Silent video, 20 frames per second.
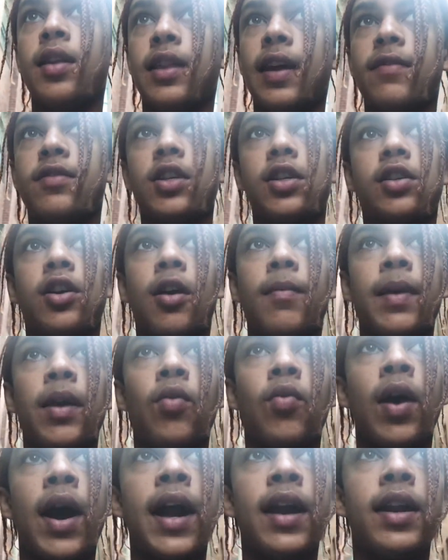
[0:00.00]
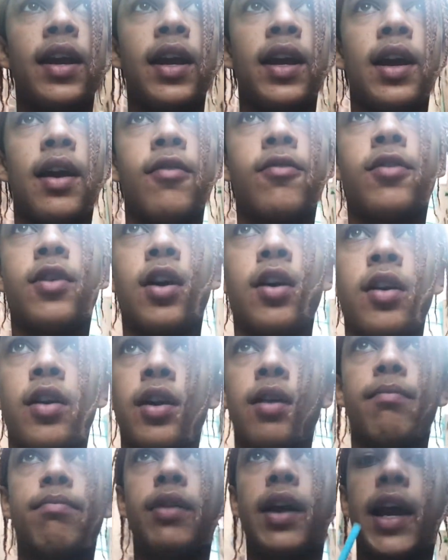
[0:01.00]
They've just got me waiting. I've gone
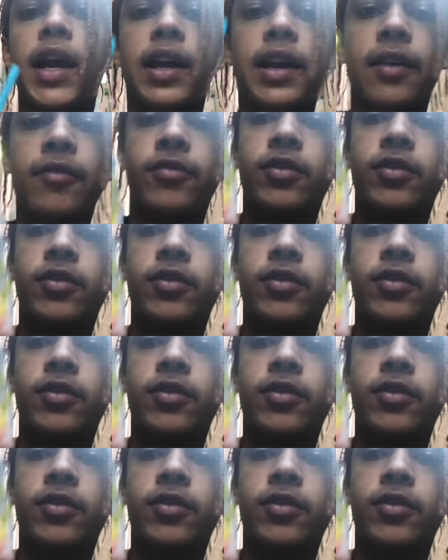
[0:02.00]
on a break.